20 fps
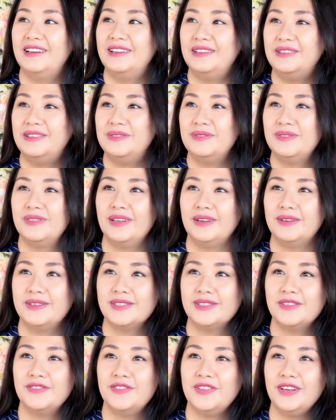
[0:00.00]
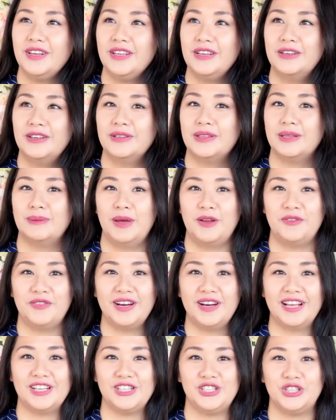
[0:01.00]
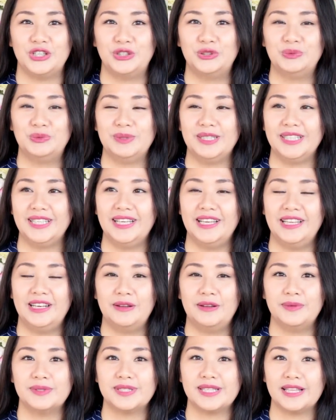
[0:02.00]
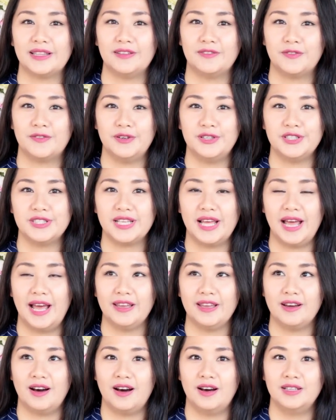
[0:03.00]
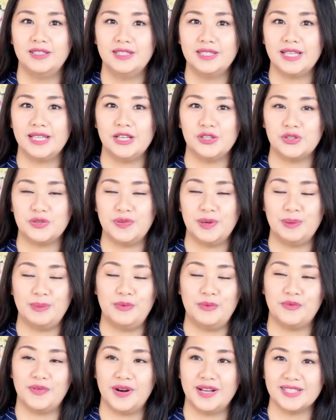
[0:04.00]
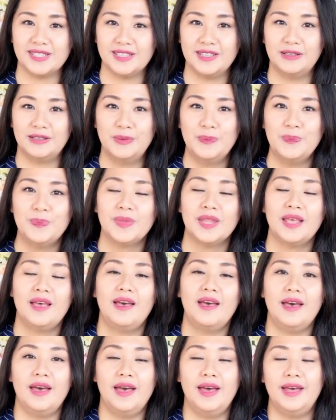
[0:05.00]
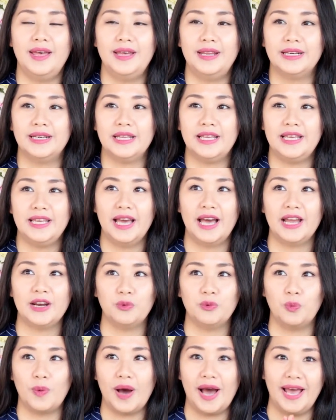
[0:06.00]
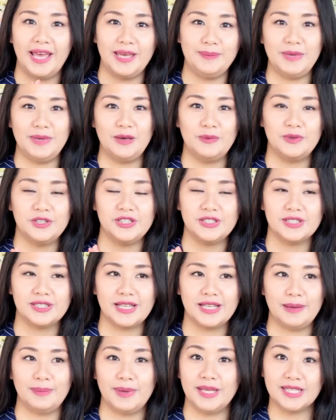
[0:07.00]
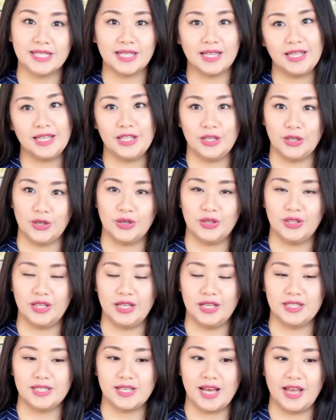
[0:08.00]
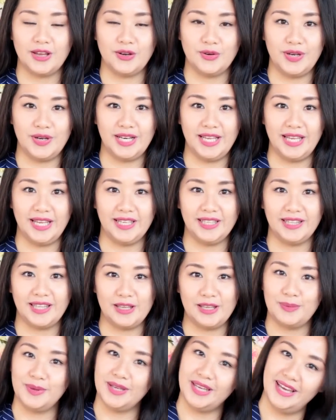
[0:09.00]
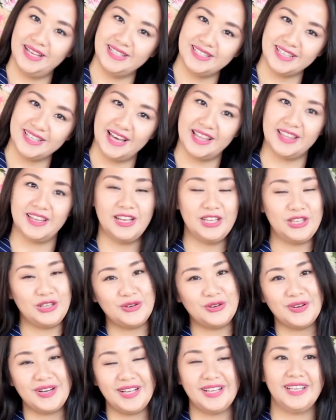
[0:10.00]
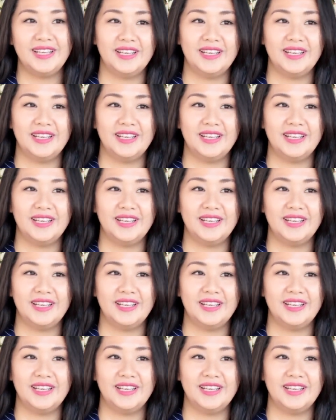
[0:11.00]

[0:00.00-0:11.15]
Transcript: Uh, there was a video that my friend has shown me, and it was like the first time I got on stage with him in Fresno and he had a wai me, which is like basically the, the Thai greeting that you put your hands together and you